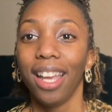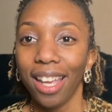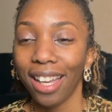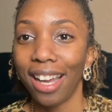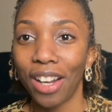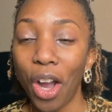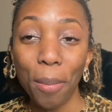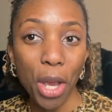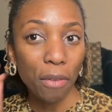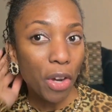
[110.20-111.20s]
kind of caught
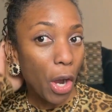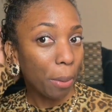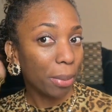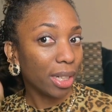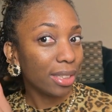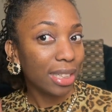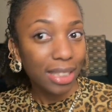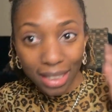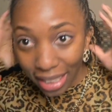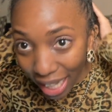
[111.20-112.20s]
me off guard. But
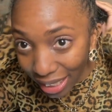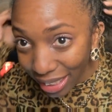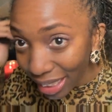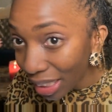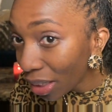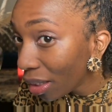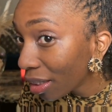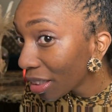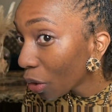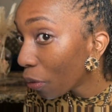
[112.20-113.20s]
that's a
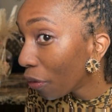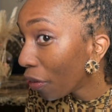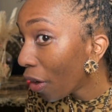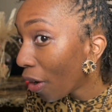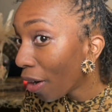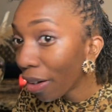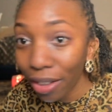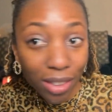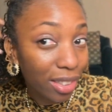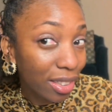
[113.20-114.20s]
look so
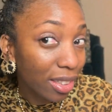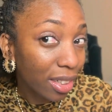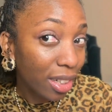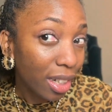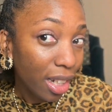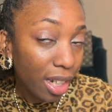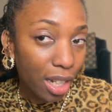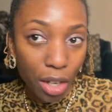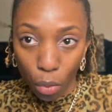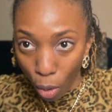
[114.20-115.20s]
far
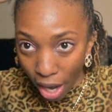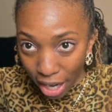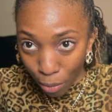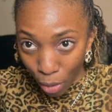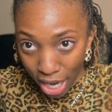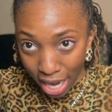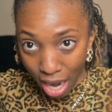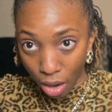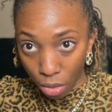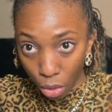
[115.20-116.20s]
of where I am right
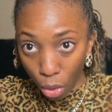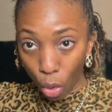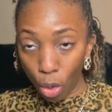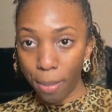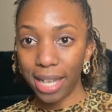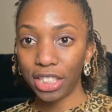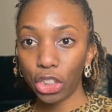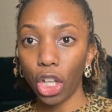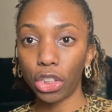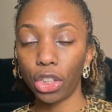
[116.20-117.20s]
now on my
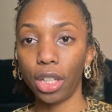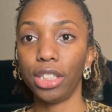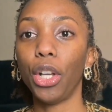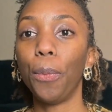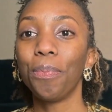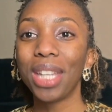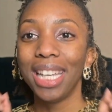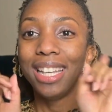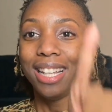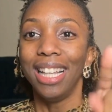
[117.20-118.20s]
sister lock journey. So
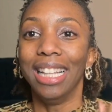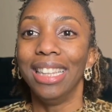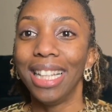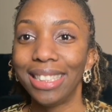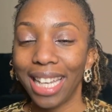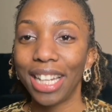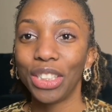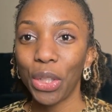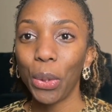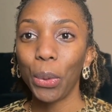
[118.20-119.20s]
let's get
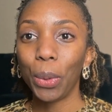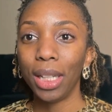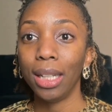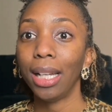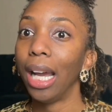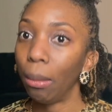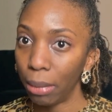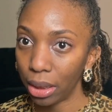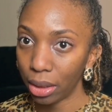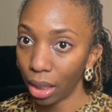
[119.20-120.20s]
into how much